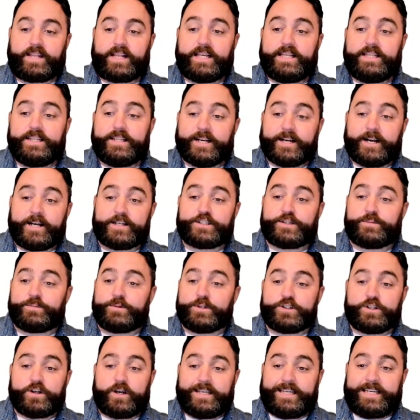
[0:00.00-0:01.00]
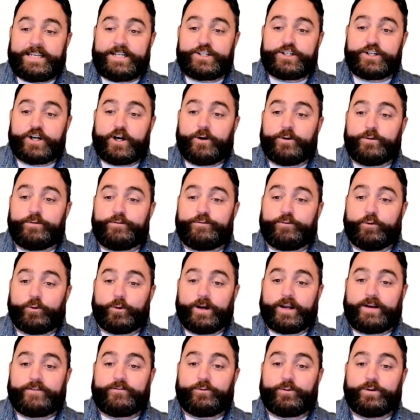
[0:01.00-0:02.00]
The customers each own
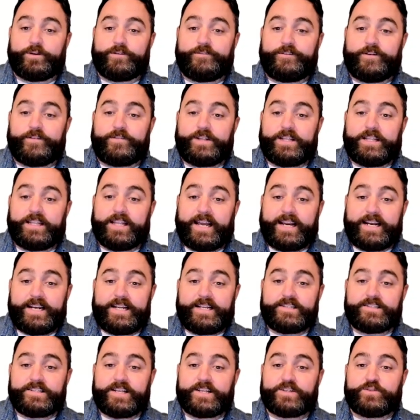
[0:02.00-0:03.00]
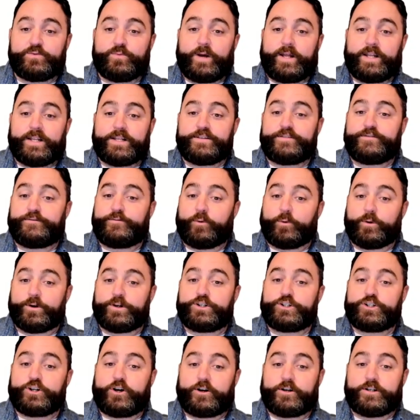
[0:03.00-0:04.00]
Ford F-150 Lightnings, as well as
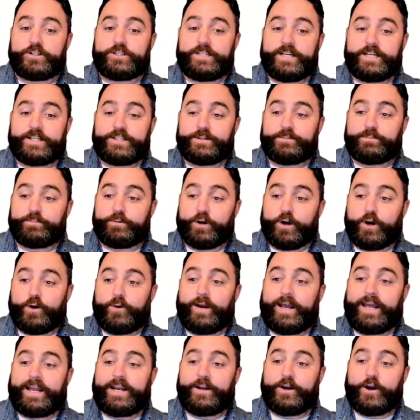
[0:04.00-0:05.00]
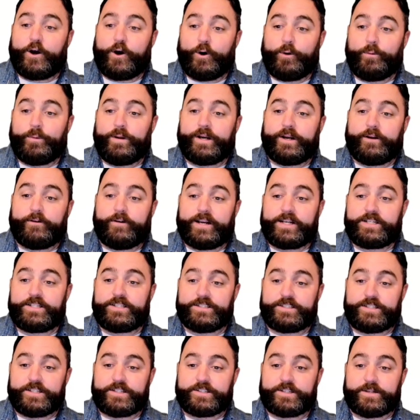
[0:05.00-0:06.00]
Ford Charge Station Pro and home
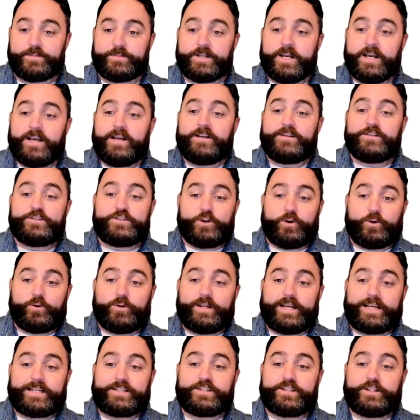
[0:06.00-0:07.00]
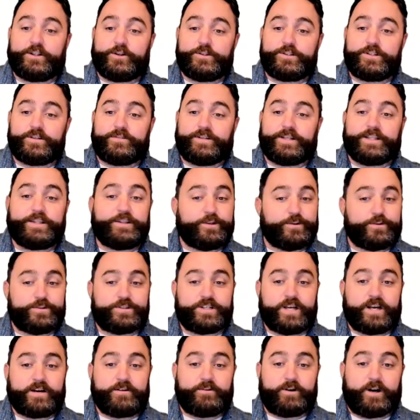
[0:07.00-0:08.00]
integration systems sold exclusively through
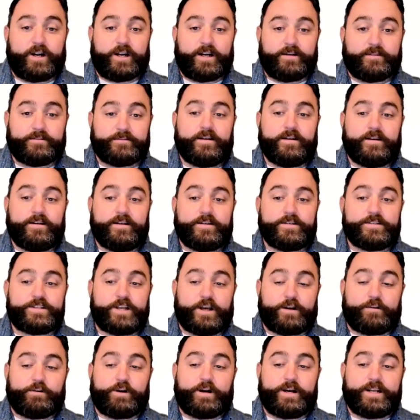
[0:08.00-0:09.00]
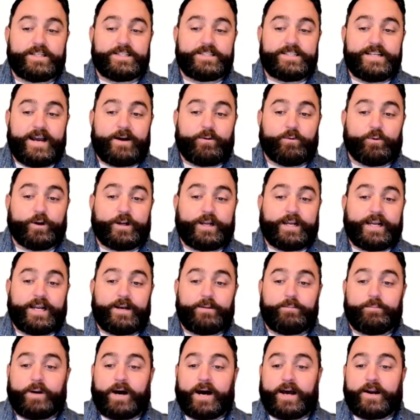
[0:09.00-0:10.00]
Sunrun. Sunrun is networking
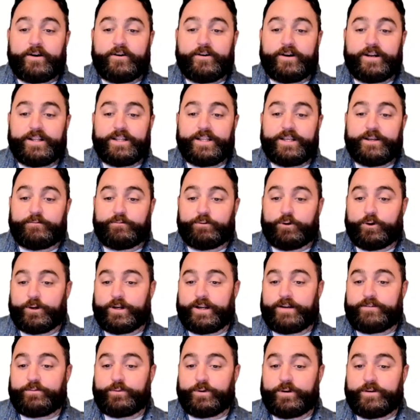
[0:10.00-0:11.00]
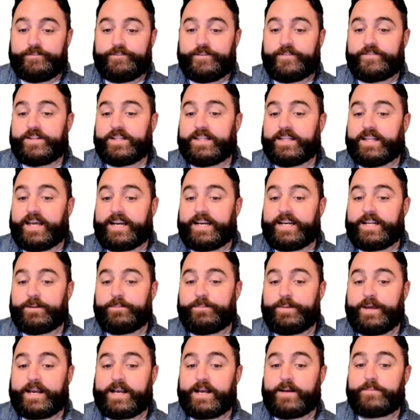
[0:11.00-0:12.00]
and monitoring the enrolled F-150 Lightning
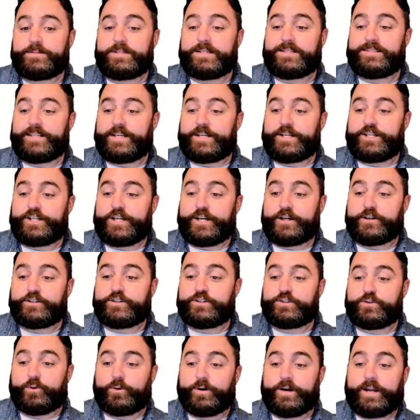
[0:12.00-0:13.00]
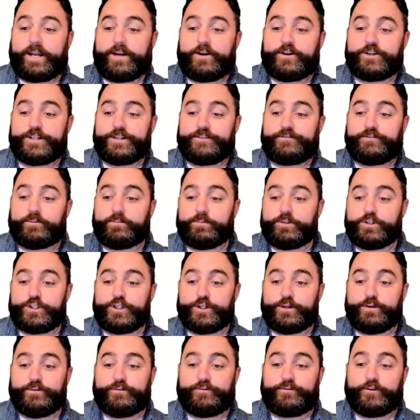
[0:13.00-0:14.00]
pickups as they share stored energy from
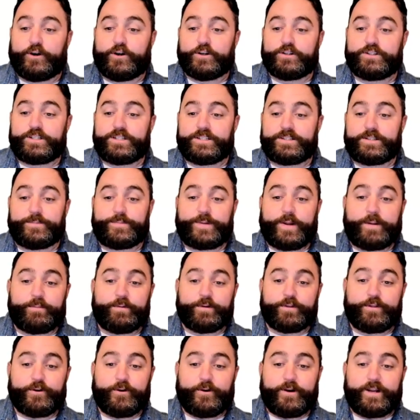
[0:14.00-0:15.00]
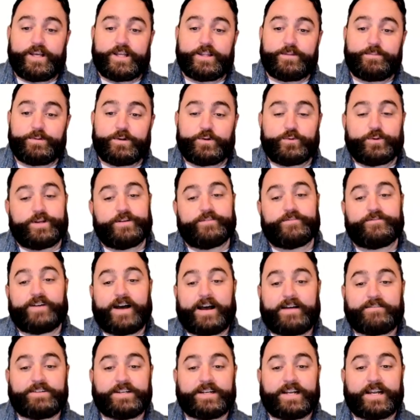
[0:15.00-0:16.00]
June 1st to September 30th between
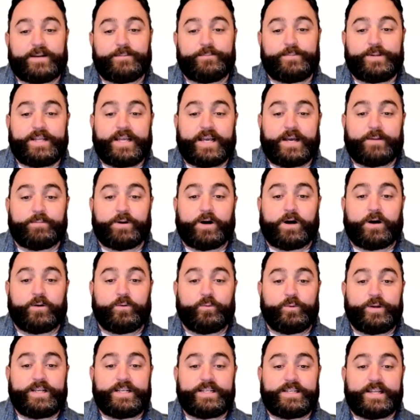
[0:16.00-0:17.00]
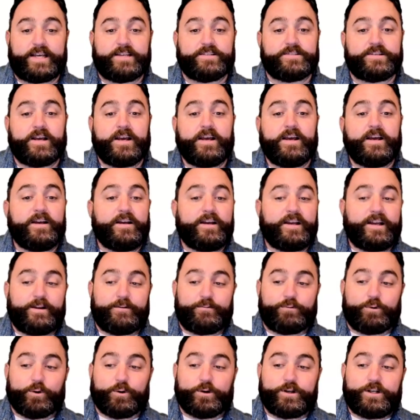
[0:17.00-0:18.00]
5 to 9 p.m. on weekdays.
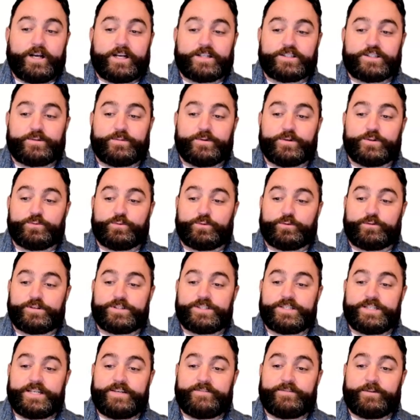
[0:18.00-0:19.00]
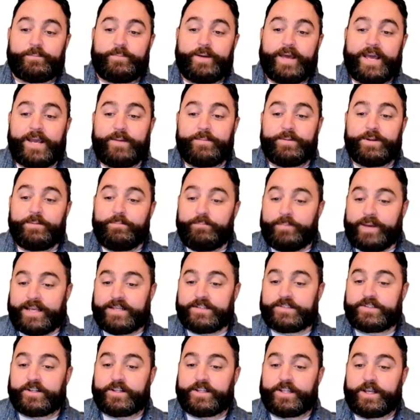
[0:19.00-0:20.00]
Enrolled customers will receive a payment
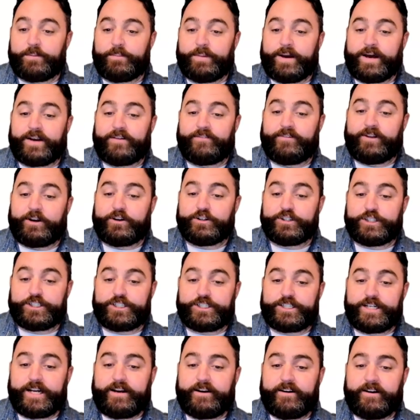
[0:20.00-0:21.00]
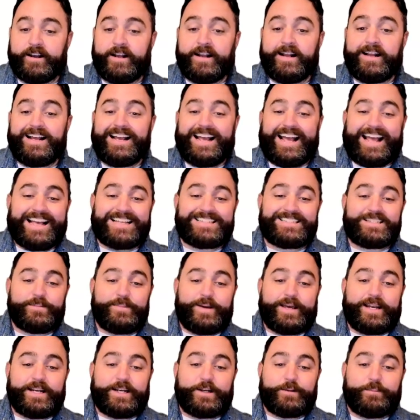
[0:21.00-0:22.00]
based on the amount of energy shared,
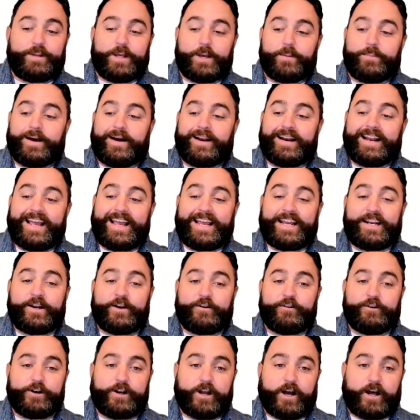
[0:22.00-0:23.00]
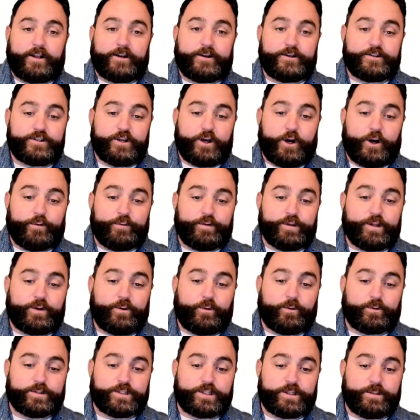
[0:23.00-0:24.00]
estimated to be about $800 over the
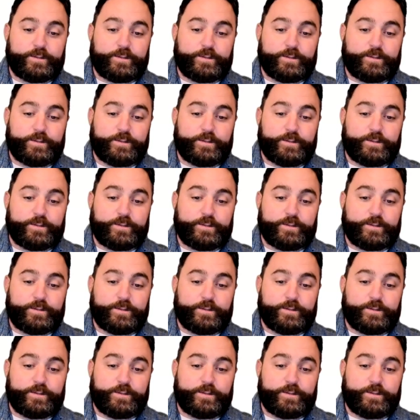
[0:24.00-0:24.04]
course of the